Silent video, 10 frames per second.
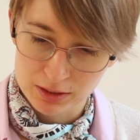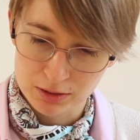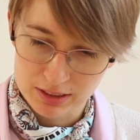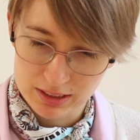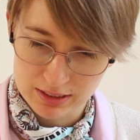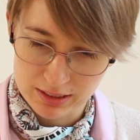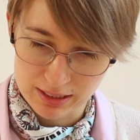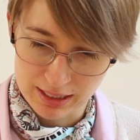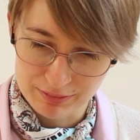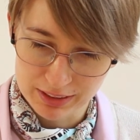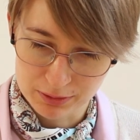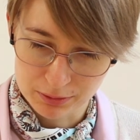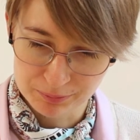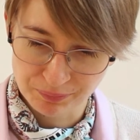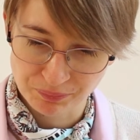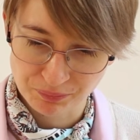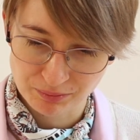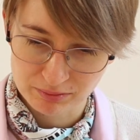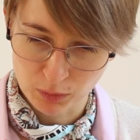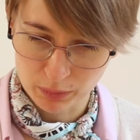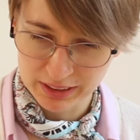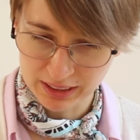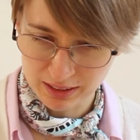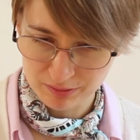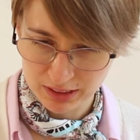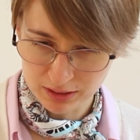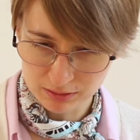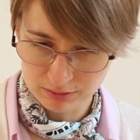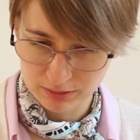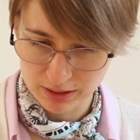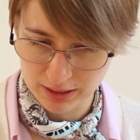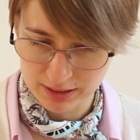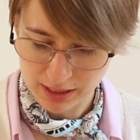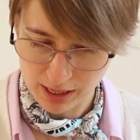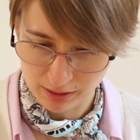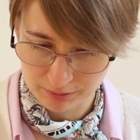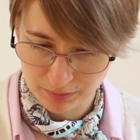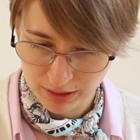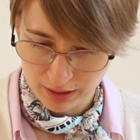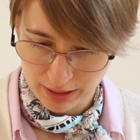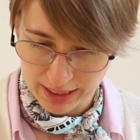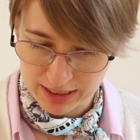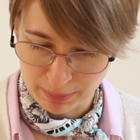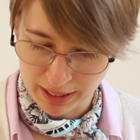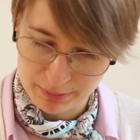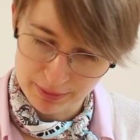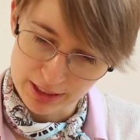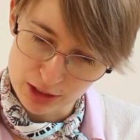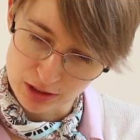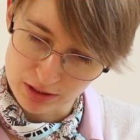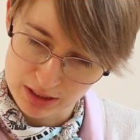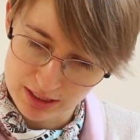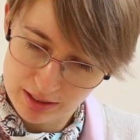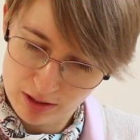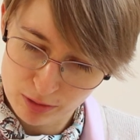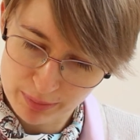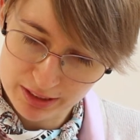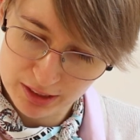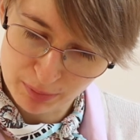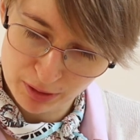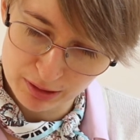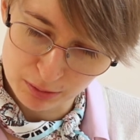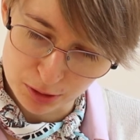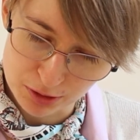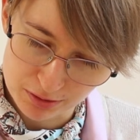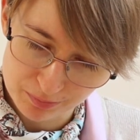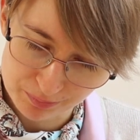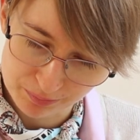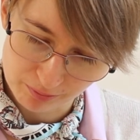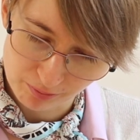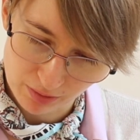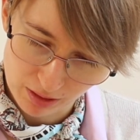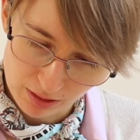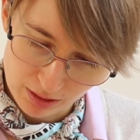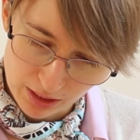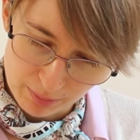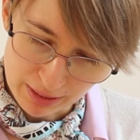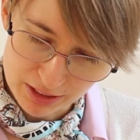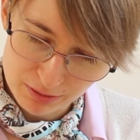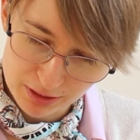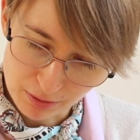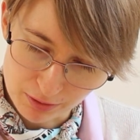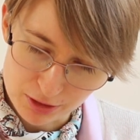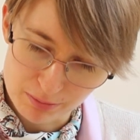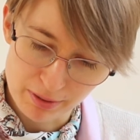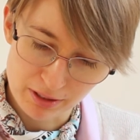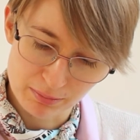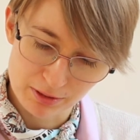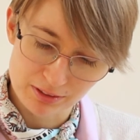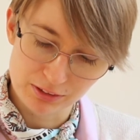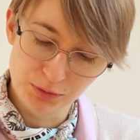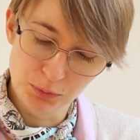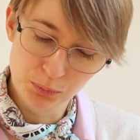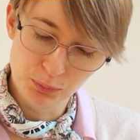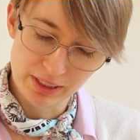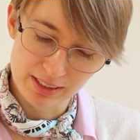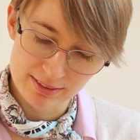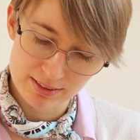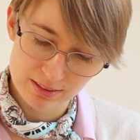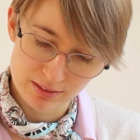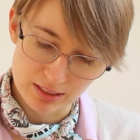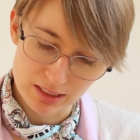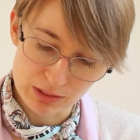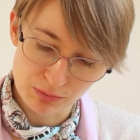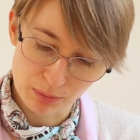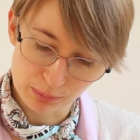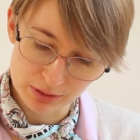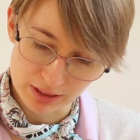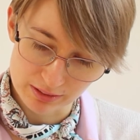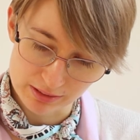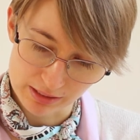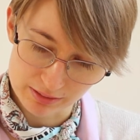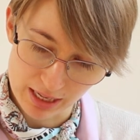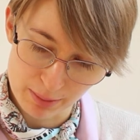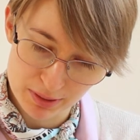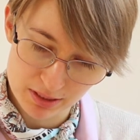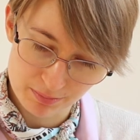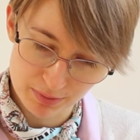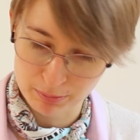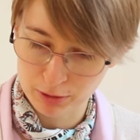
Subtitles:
So this is Lavido, or Ialvido, I think it's an L. Inspired by nature. This is an aromatic body lotion. Mandarin, orange, and bergamot. Ooh, yes. This is for all skin types.